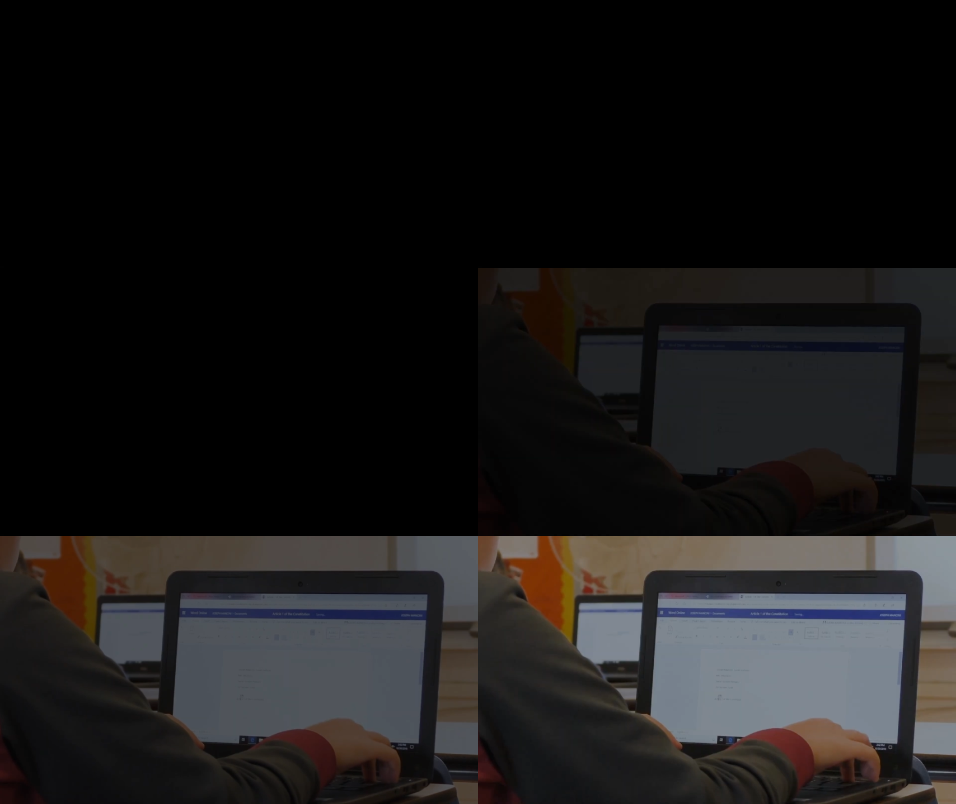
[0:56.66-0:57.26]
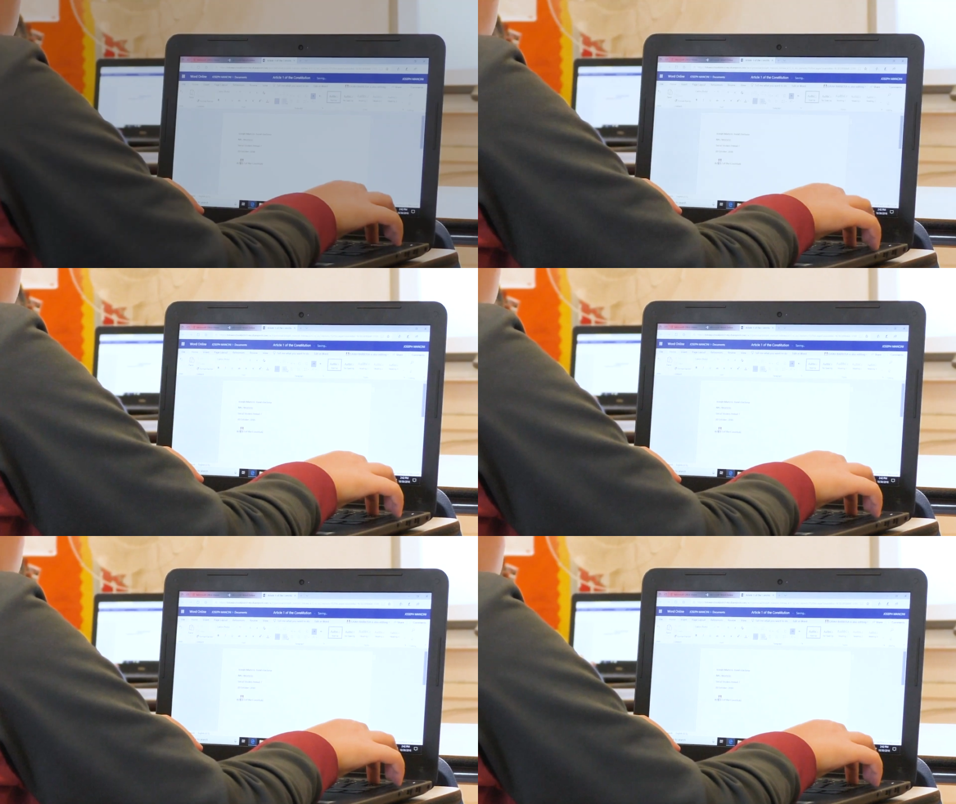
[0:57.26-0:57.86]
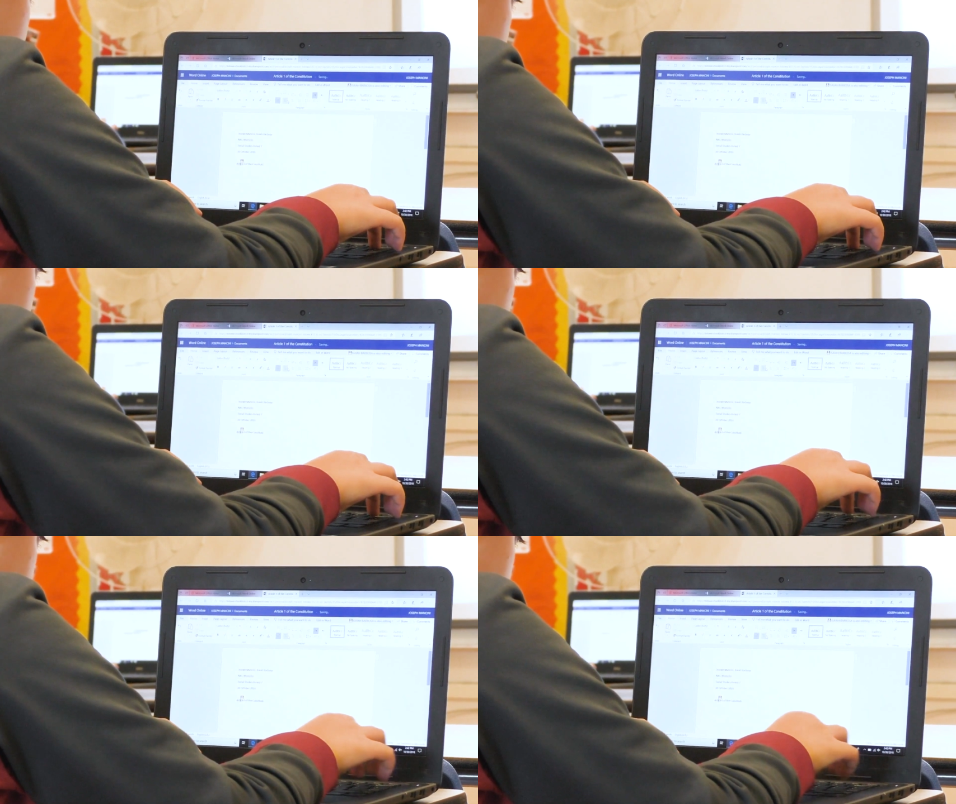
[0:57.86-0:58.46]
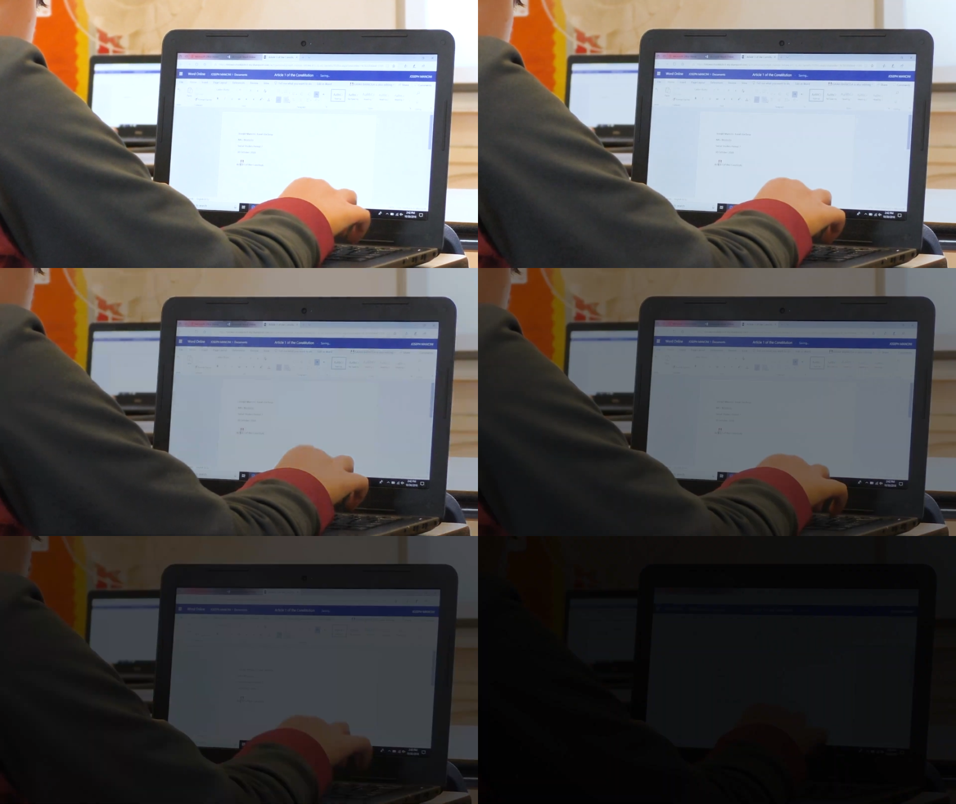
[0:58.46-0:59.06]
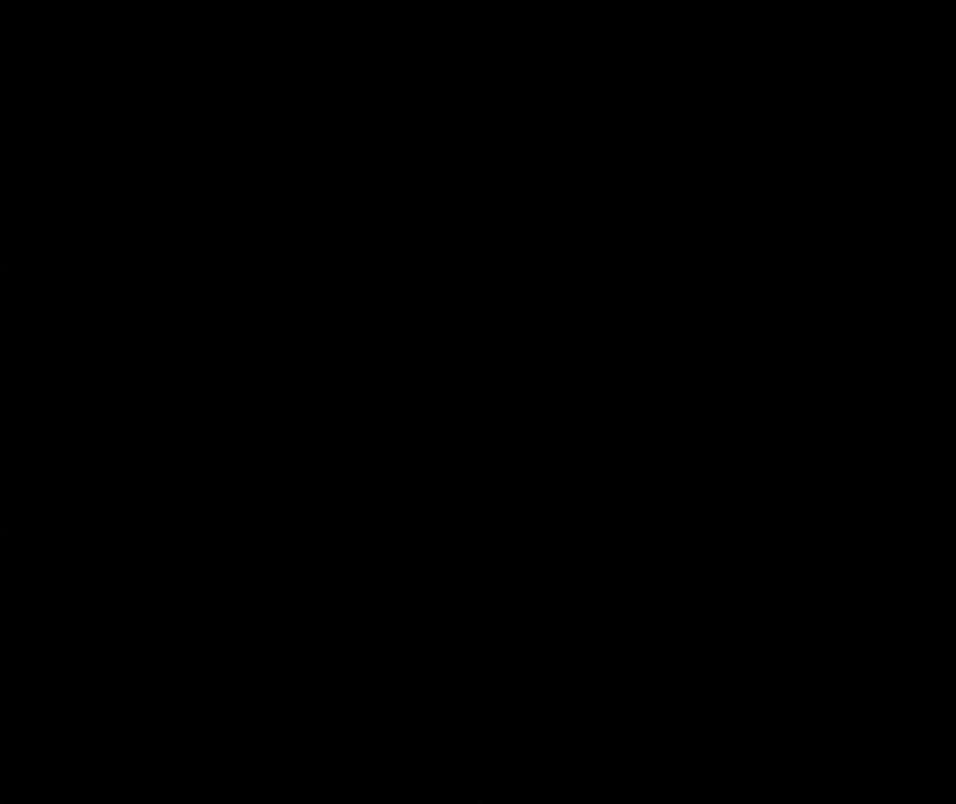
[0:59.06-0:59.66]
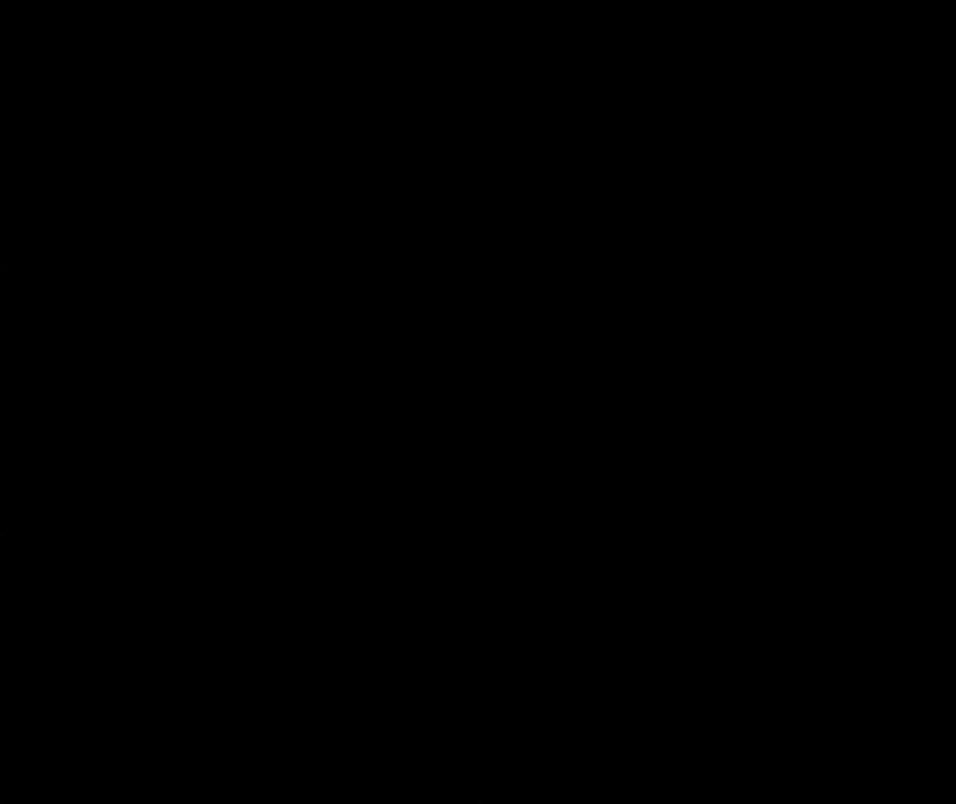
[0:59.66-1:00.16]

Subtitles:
[unreadable: no face in view]